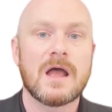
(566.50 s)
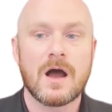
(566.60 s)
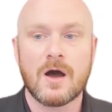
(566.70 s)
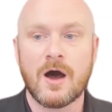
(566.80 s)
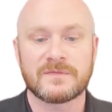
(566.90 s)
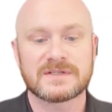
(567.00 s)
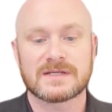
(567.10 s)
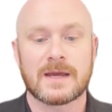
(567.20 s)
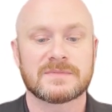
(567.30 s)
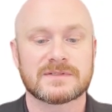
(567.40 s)

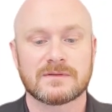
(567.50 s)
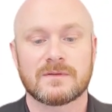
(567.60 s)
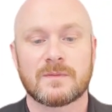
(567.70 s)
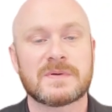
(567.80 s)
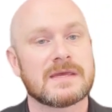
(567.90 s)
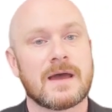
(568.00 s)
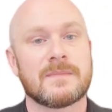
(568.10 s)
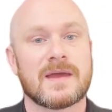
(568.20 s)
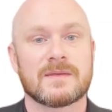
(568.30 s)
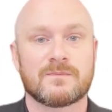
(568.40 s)
Oftentimes, the PM
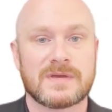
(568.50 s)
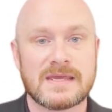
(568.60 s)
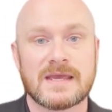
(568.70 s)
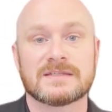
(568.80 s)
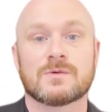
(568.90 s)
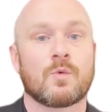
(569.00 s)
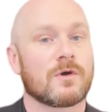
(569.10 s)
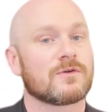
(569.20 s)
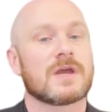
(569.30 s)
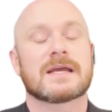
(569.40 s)
and the PAs
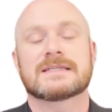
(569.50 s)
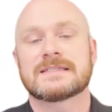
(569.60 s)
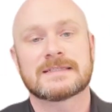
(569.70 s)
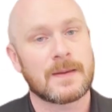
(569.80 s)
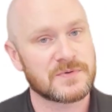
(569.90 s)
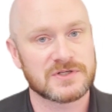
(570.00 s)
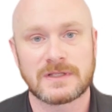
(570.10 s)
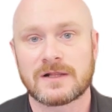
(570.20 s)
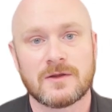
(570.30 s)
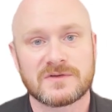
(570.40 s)
work exceptionally
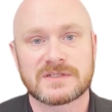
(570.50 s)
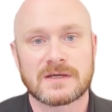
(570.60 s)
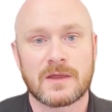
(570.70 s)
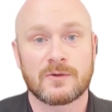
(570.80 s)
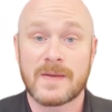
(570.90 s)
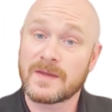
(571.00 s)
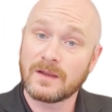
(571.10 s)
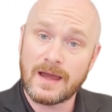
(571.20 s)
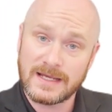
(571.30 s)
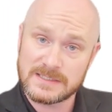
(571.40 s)
close together, and the
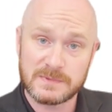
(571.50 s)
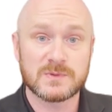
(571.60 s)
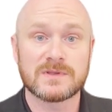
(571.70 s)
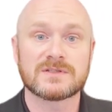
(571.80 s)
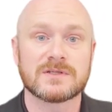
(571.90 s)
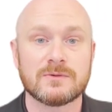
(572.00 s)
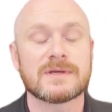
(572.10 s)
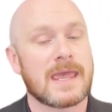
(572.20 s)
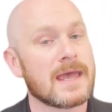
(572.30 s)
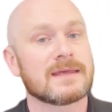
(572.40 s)
lines between the two
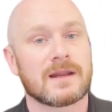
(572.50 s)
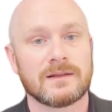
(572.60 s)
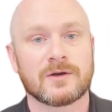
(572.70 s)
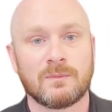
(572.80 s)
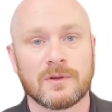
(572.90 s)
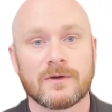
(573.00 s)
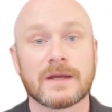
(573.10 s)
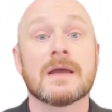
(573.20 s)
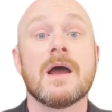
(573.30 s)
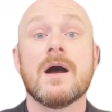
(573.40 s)
can get a little
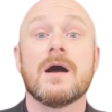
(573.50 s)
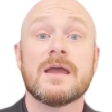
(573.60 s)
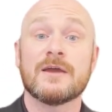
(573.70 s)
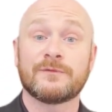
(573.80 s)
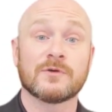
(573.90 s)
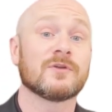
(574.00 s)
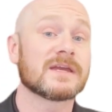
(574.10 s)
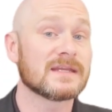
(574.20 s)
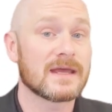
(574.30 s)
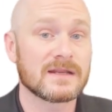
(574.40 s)
blurry. If you're looking
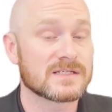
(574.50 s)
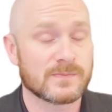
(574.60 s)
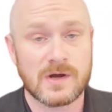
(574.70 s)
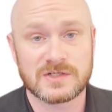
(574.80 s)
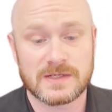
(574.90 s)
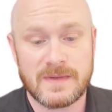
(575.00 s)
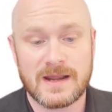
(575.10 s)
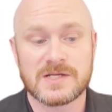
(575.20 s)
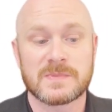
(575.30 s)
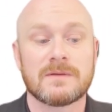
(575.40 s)
to get into project
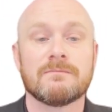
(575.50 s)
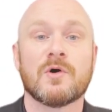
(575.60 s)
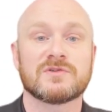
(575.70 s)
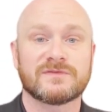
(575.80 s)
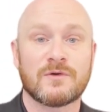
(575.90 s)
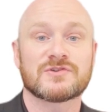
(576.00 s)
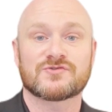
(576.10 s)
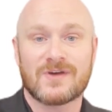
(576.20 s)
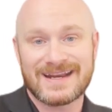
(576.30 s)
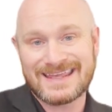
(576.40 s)
management, most folks
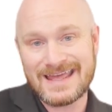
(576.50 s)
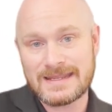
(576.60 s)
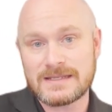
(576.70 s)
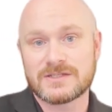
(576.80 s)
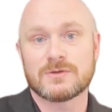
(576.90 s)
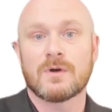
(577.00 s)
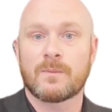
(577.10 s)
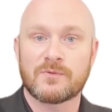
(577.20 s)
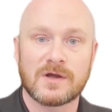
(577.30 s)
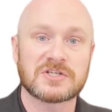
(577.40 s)
try to get into a
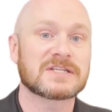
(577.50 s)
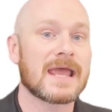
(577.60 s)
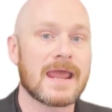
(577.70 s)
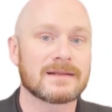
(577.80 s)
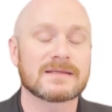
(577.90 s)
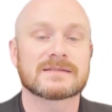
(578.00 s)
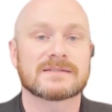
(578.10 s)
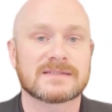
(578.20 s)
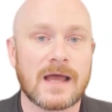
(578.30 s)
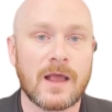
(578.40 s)
project analyst
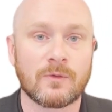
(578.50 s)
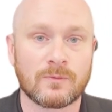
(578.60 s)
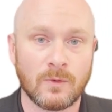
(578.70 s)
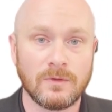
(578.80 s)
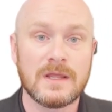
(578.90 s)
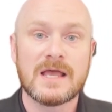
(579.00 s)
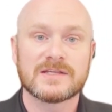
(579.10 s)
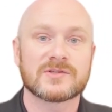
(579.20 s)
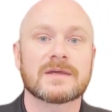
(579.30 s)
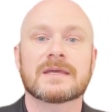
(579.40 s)
style role
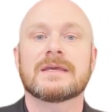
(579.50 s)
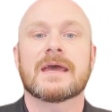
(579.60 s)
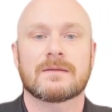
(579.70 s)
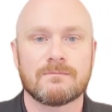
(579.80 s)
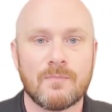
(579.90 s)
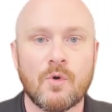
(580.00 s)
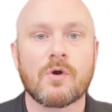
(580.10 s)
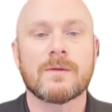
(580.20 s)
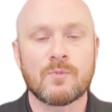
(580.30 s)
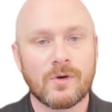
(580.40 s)
so they can get more
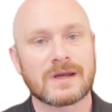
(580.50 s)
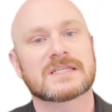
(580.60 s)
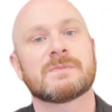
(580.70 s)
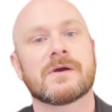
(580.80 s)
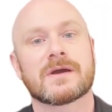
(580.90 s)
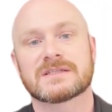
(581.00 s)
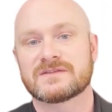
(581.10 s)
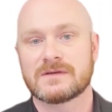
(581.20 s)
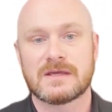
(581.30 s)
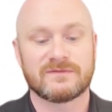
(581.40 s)
and more
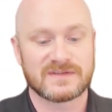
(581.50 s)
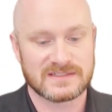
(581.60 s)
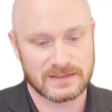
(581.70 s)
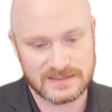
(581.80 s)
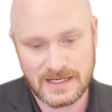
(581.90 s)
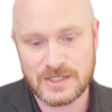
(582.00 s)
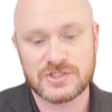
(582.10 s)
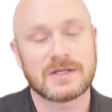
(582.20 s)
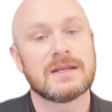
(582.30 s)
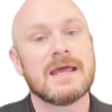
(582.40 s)
experience in
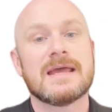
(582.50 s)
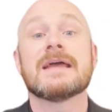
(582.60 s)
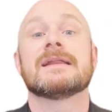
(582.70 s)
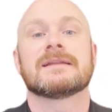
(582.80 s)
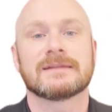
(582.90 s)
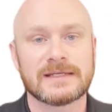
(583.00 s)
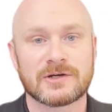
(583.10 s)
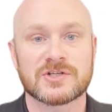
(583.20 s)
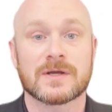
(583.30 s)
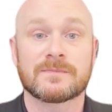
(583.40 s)
facilitation and in
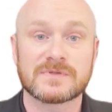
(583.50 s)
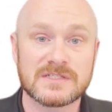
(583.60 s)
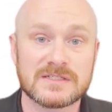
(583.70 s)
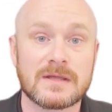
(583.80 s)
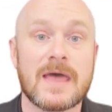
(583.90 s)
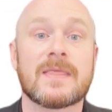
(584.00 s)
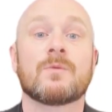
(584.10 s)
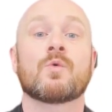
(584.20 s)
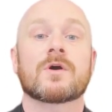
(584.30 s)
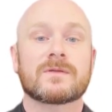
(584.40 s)
leadership, and then
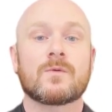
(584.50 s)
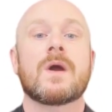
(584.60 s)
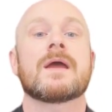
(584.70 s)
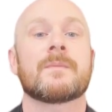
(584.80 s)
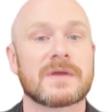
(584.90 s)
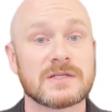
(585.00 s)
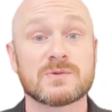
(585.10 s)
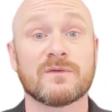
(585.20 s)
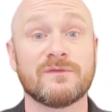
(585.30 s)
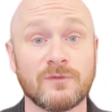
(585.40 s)
work their way up
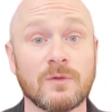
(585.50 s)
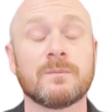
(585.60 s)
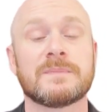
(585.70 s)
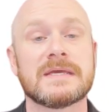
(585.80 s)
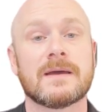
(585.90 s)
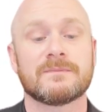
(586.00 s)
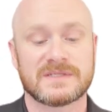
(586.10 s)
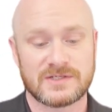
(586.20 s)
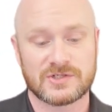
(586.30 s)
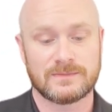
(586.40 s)
into a full PM
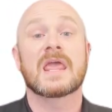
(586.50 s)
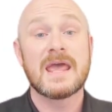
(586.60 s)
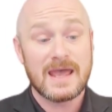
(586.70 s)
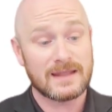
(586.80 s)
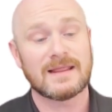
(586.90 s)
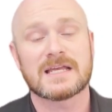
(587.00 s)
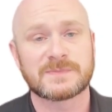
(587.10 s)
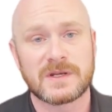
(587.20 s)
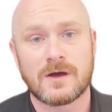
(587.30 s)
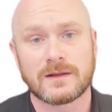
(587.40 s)
position. And last
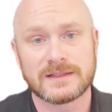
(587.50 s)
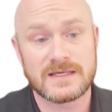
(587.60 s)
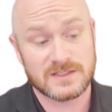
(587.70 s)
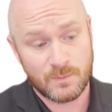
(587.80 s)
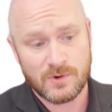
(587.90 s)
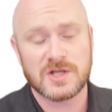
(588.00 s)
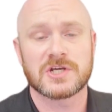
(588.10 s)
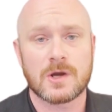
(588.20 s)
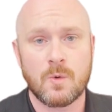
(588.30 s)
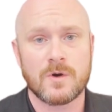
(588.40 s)
but not least,
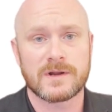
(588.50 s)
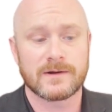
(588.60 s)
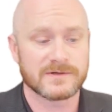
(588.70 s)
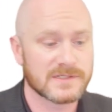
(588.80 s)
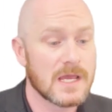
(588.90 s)
project coordinators.